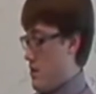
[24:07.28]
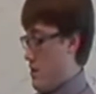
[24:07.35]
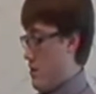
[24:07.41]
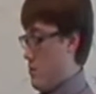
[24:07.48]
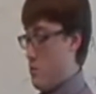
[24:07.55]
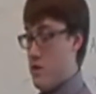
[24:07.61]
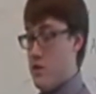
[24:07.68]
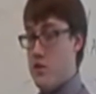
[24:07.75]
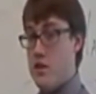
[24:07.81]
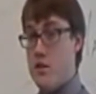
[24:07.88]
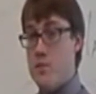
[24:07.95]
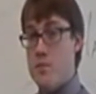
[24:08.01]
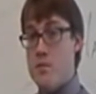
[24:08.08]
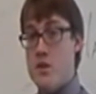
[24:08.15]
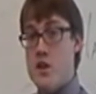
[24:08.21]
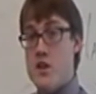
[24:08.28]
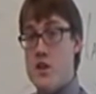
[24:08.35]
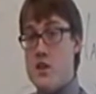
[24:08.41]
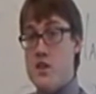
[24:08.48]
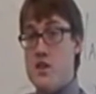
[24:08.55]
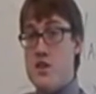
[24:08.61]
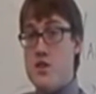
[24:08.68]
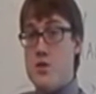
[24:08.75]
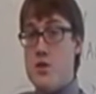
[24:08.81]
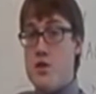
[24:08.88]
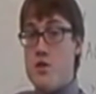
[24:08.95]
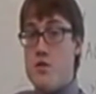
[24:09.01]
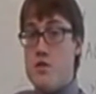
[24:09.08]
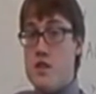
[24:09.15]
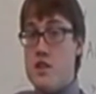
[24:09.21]
in William sort
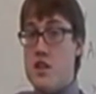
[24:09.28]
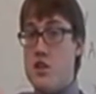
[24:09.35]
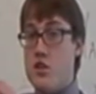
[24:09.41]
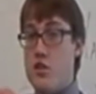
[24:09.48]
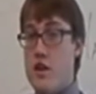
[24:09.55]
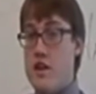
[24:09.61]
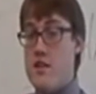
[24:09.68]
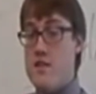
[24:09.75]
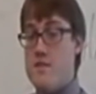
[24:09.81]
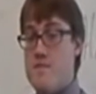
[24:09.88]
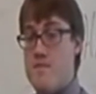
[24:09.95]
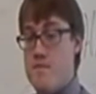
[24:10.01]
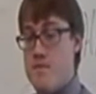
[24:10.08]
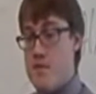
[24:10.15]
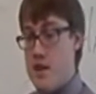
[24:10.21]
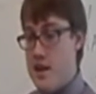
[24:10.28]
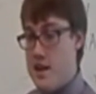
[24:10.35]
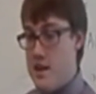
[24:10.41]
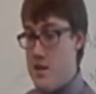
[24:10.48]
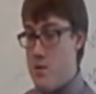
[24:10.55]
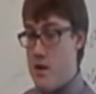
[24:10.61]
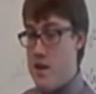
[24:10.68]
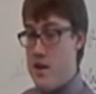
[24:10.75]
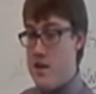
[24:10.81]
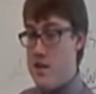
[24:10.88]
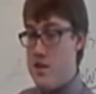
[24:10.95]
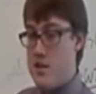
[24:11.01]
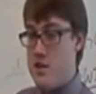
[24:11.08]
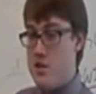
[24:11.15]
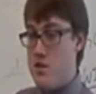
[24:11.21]
of disintegrated, and he went
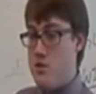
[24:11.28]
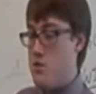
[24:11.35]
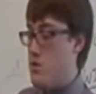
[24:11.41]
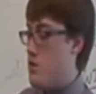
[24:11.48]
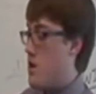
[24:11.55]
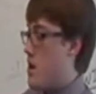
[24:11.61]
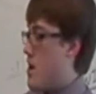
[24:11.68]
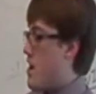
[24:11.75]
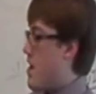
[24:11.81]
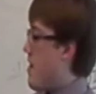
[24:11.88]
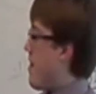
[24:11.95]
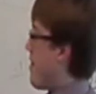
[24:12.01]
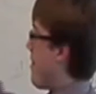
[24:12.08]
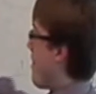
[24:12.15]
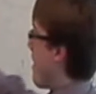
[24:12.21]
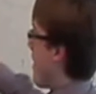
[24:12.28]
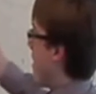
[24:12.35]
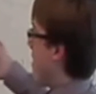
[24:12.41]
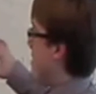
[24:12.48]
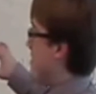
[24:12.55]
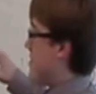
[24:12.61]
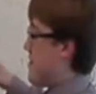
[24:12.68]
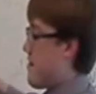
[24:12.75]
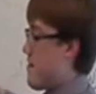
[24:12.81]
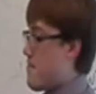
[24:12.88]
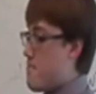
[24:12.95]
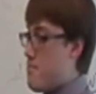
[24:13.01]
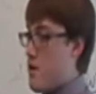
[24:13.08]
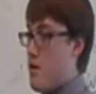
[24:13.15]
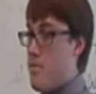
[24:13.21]
into that
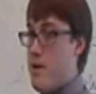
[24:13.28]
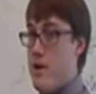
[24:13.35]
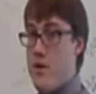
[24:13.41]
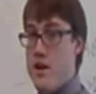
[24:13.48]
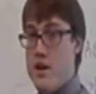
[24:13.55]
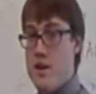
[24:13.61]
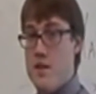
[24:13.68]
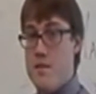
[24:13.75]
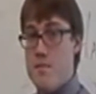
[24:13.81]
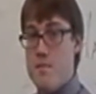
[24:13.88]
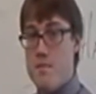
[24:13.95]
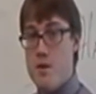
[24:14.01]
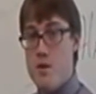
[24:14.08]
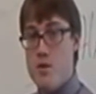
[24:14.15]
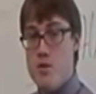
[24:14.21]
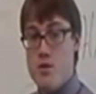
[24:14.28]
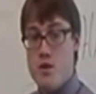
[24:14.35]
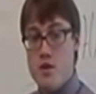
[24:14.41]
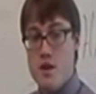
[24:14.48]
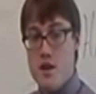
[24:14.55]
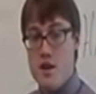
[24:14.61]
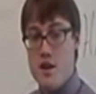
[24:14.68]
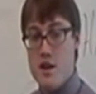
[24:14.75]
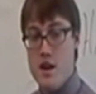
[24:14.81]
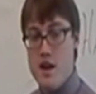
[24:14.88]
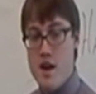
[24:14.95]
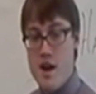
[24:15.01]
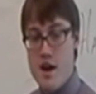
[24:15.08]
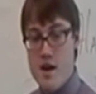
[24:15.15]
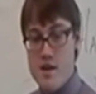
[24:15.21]
barbarian mode that he
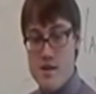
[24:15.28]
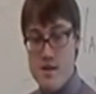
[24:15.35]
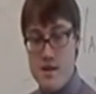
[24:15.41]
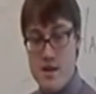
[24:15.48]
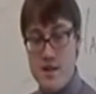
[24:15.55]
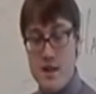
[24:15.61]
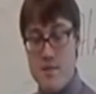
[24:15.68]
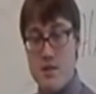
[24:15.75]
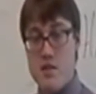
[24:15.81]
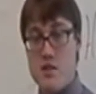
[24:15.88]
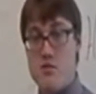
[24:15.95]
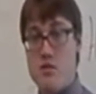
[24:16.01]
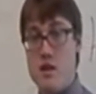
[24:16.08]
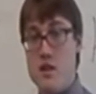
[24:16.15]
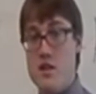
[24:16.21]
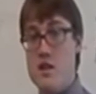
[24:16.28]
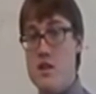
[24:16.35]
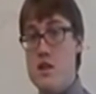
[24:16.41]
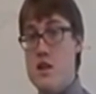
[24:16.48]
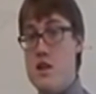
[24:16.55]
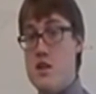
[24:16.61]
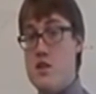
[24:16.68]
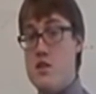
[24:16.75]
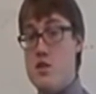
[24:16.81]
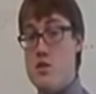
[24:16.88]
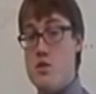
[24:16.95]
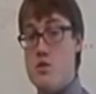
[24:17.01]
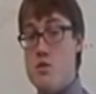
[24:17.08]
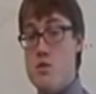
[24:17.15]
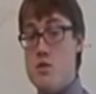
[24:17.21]
had demonstrated
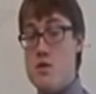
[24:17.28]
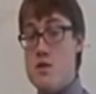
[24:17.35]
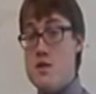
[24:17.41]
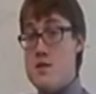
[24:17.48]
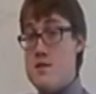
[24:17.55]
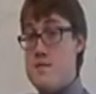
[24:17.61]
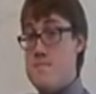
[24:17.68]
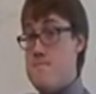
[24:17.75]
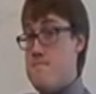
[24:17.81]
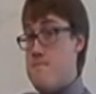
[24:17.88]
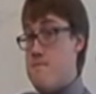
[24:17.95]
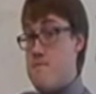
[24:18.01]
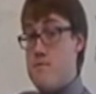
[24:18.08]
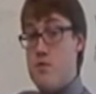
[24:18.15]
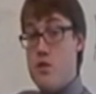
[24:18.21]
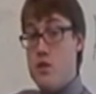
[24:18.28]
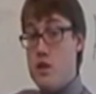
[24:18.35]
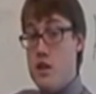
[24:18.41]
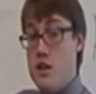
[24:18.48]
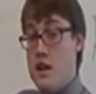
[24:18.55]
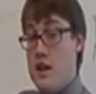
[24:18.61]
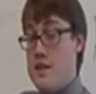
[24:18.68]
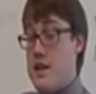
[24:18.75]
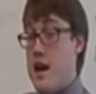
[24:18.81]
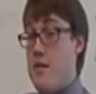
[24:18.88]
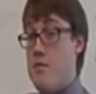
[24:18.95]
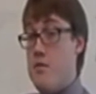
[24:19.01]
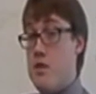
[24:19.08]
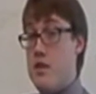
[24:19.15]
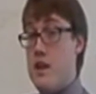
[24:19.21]
so fully at
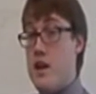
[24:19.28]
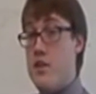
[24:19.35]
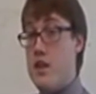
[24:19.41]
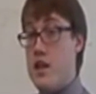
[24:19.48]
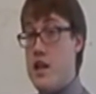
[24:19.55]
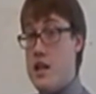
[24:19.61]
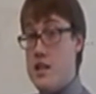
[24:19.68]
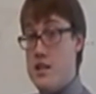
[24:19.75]
Domfront and Alençon in